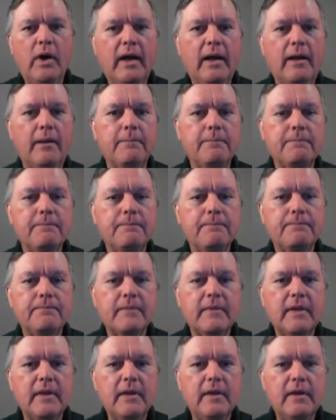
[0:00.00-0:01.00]
Well,
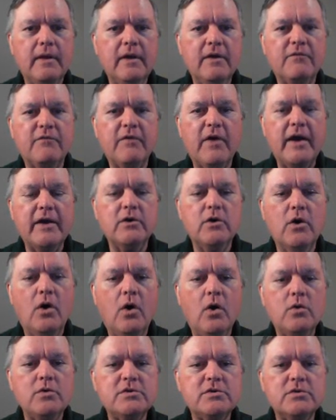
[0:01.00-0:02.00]
if I
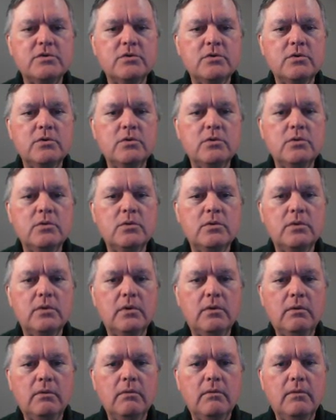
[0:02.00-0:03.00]
go to
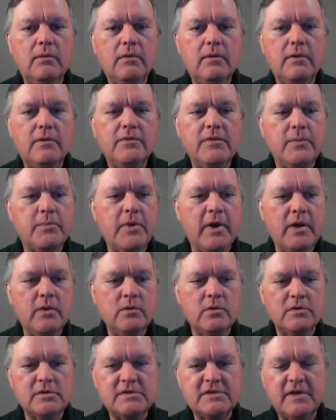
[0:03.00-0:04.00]
the
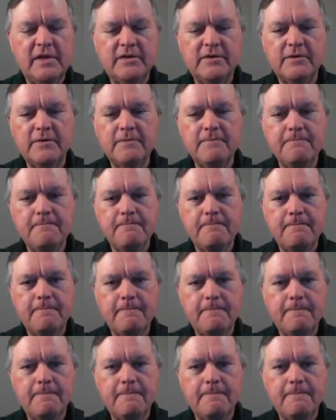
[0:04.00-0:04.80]
Payroll Center,